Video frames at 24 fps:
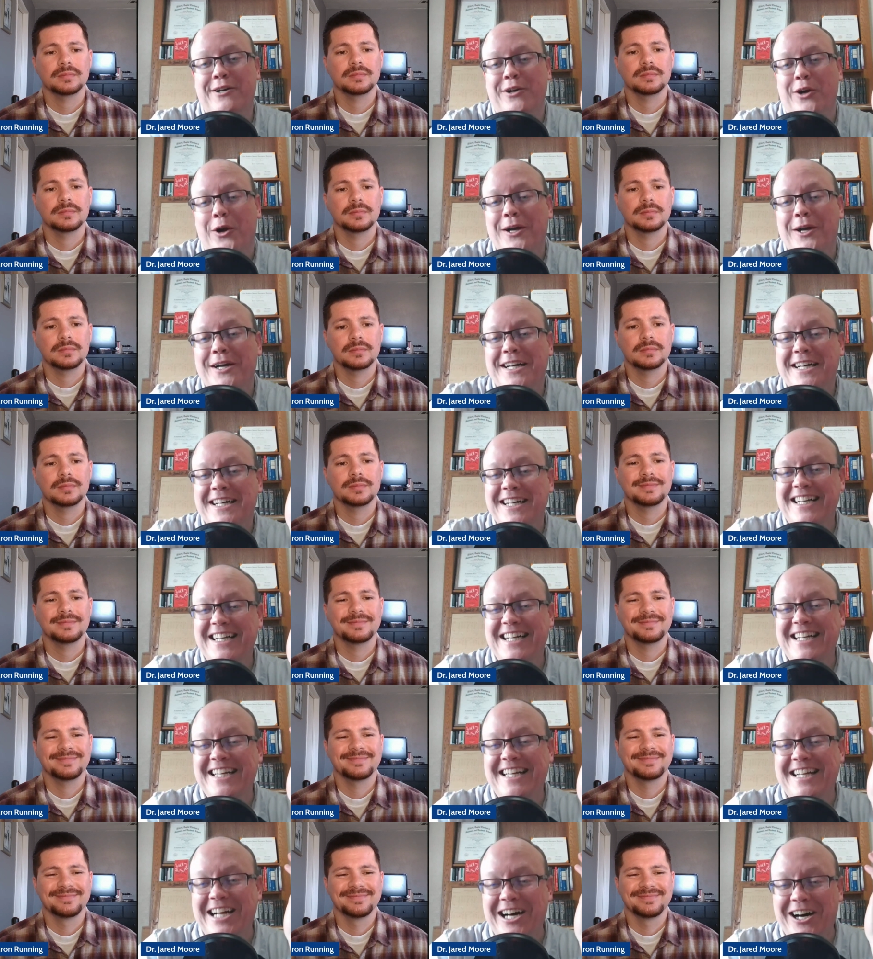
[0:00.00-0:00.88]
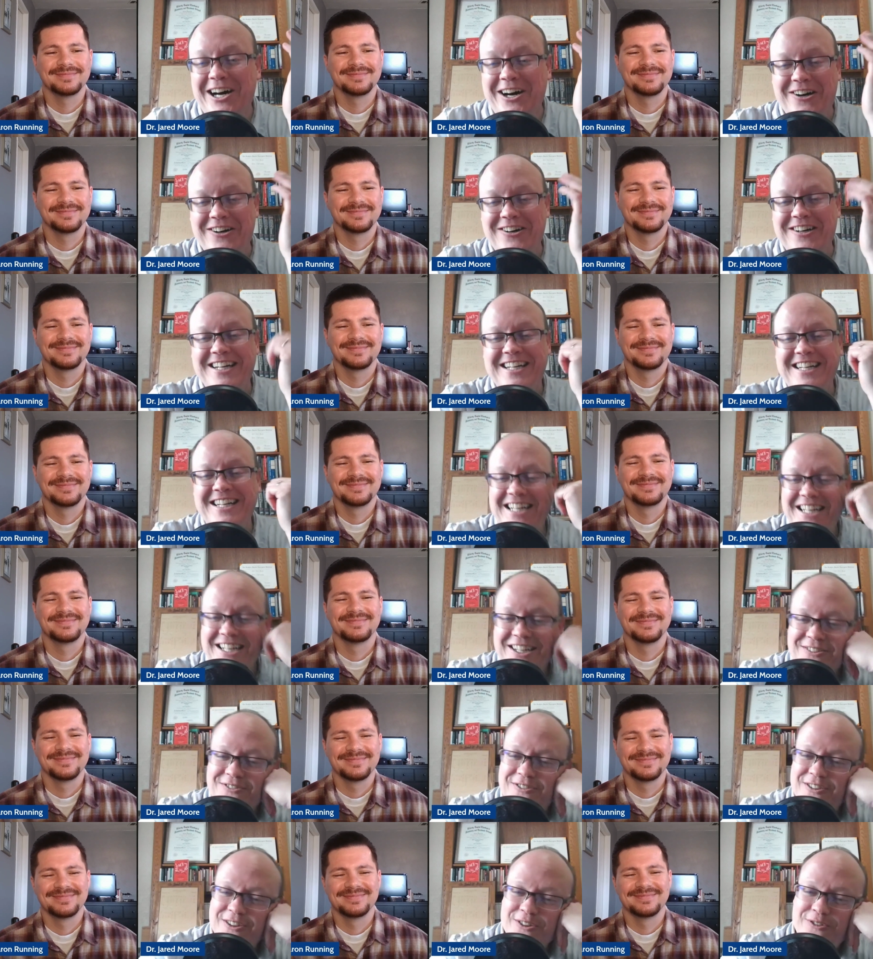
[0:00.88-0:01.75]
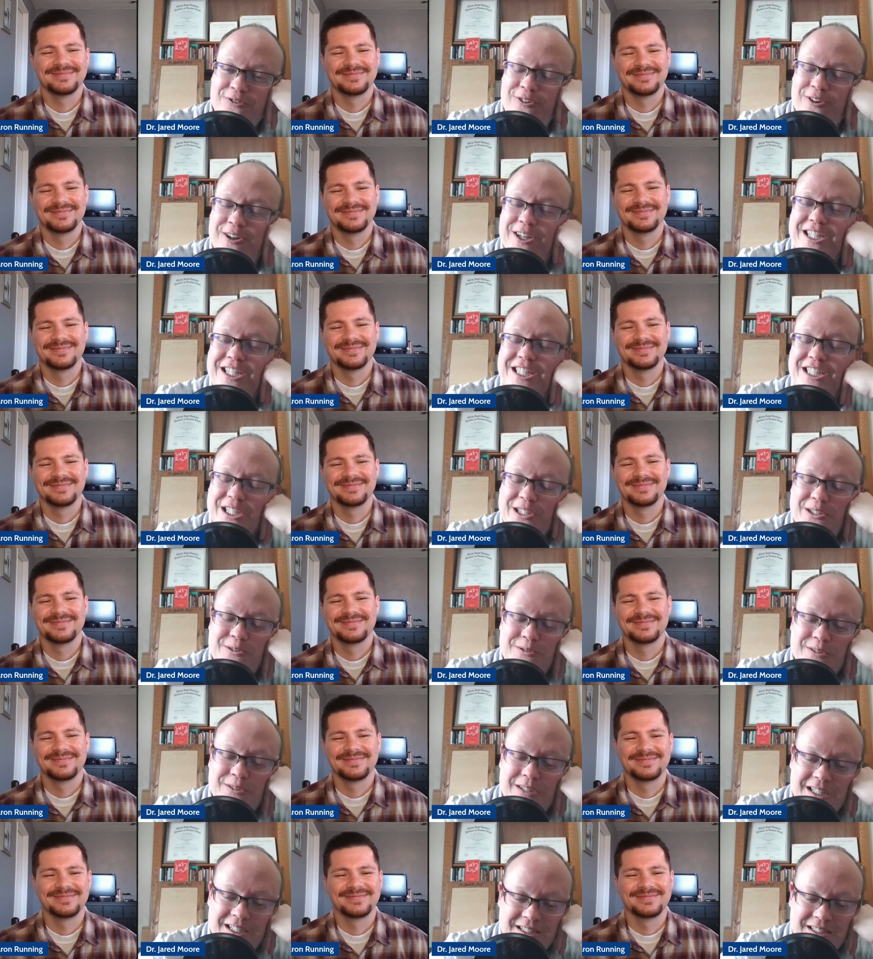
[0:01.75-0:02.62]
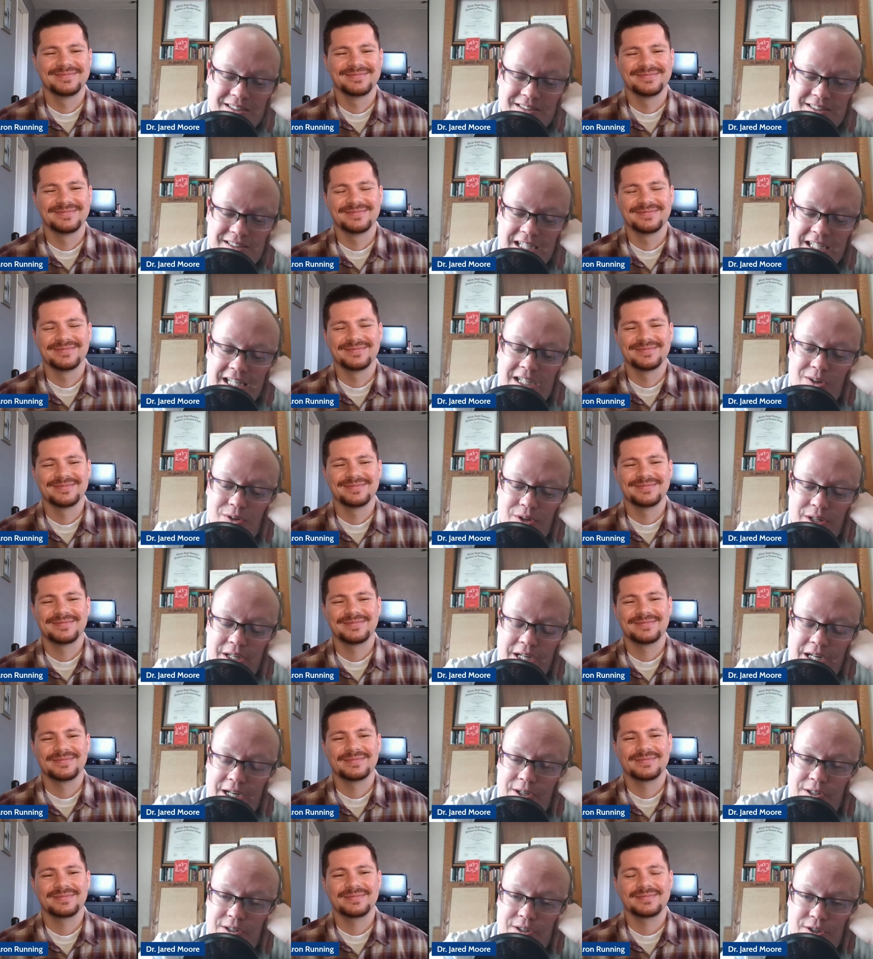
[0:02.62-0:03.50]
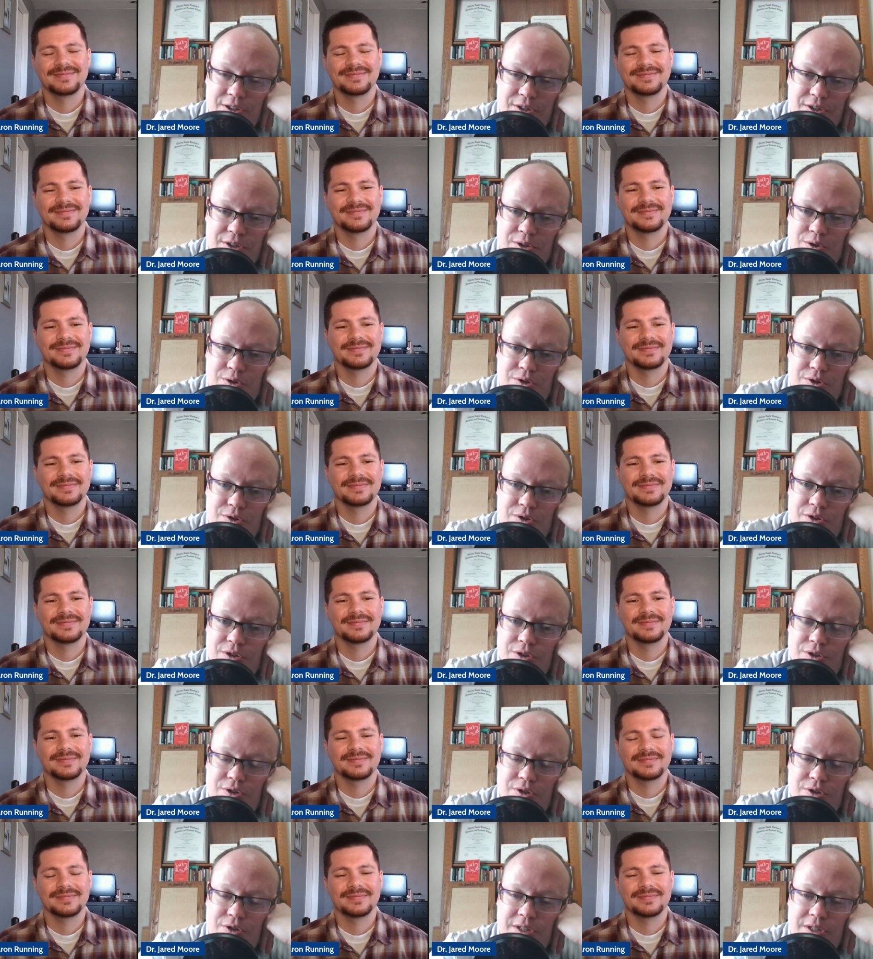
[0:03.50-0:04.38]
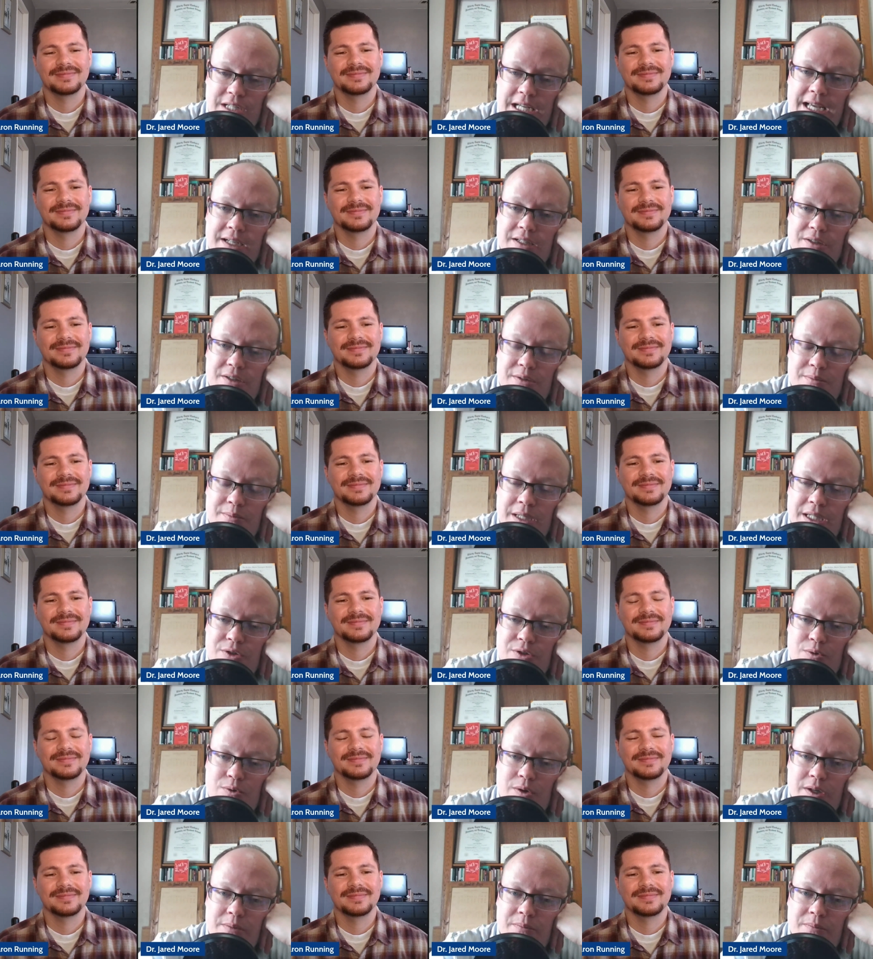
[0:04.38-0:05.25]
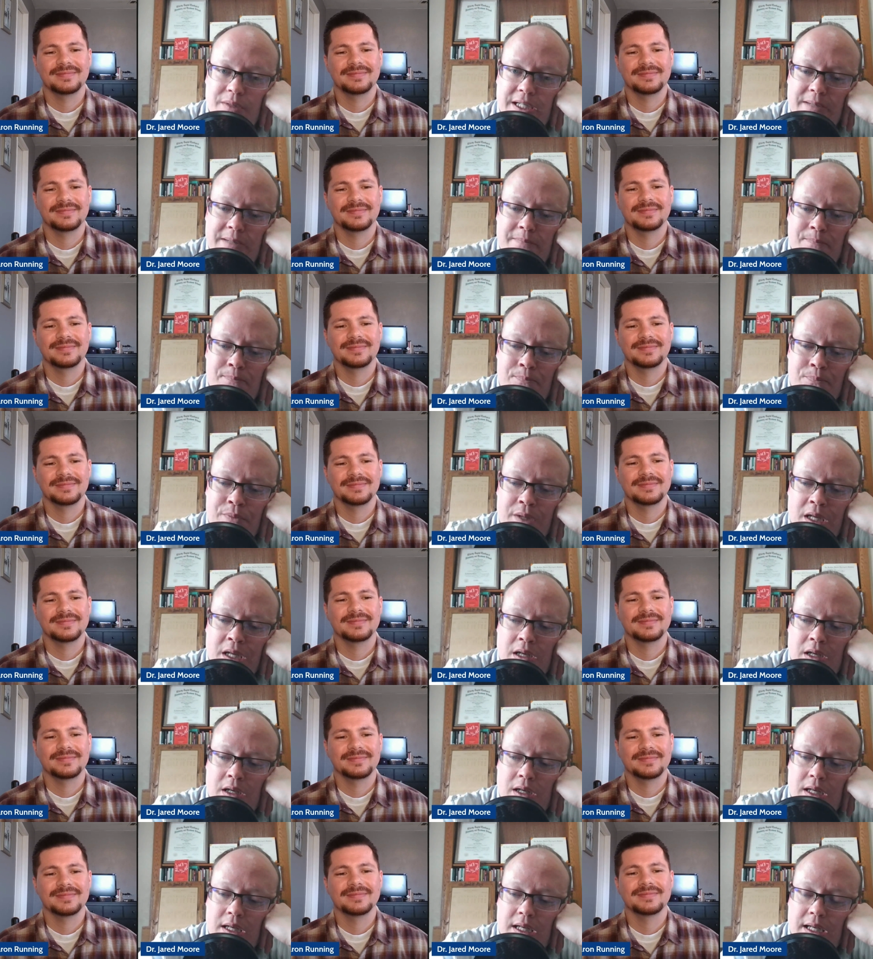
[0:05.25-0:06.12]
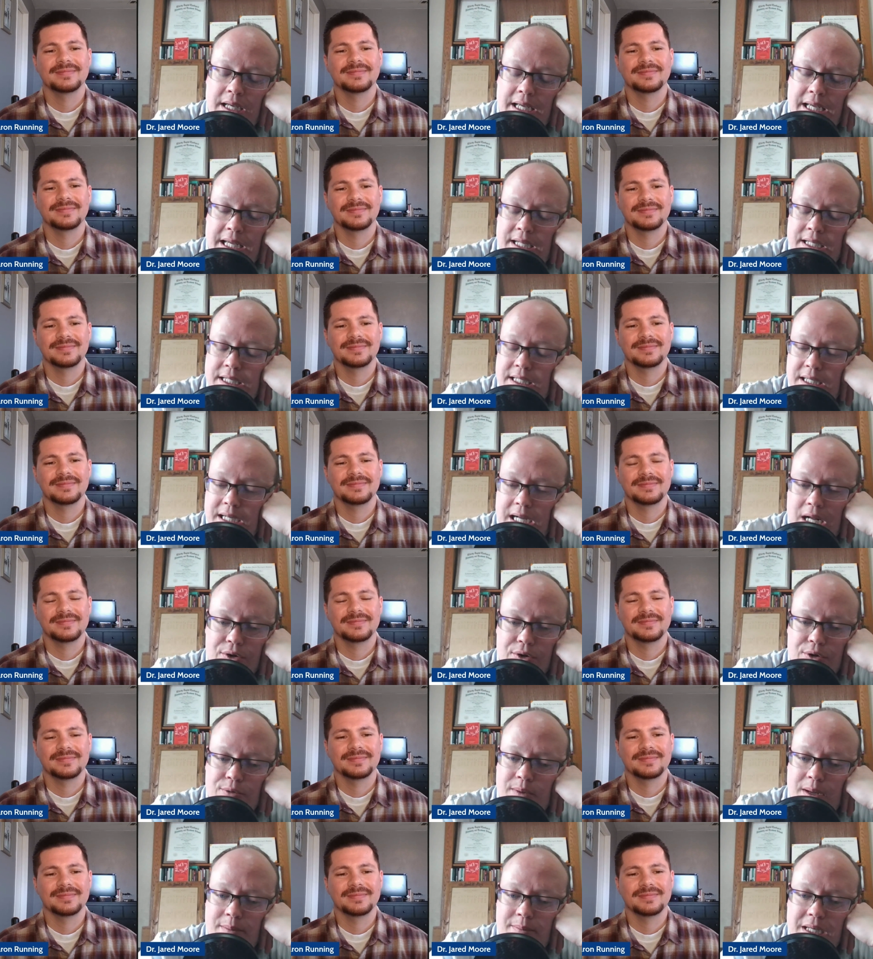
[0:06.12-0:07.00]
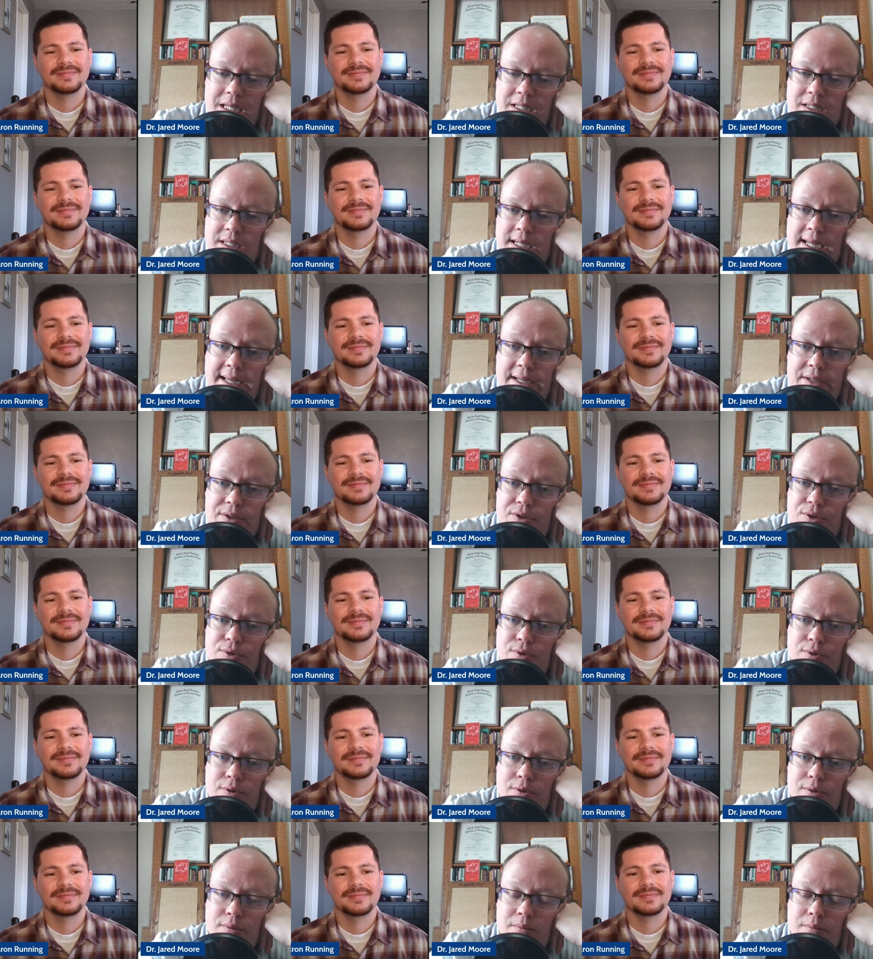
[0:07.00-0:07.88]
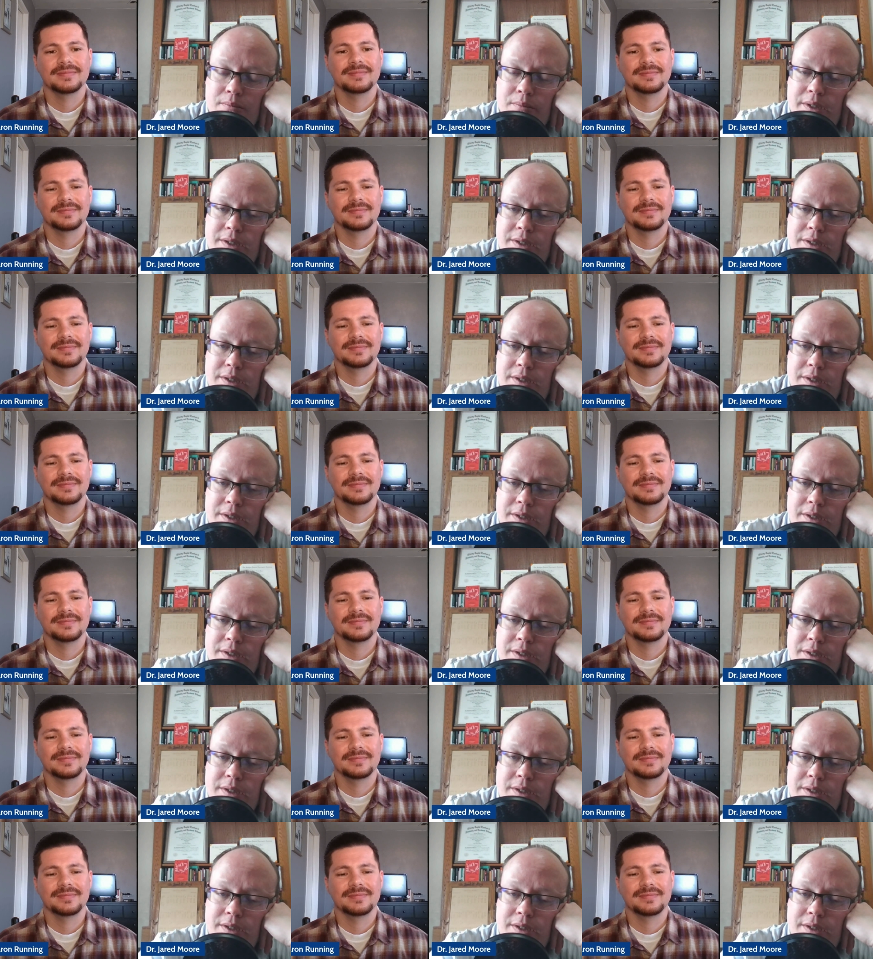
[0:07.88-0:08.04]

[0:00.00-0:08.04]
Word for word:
Speaker 1: or you know, feel free to uh, to get on there and just just text me, tweet me, and uh, I'll do my best to answer.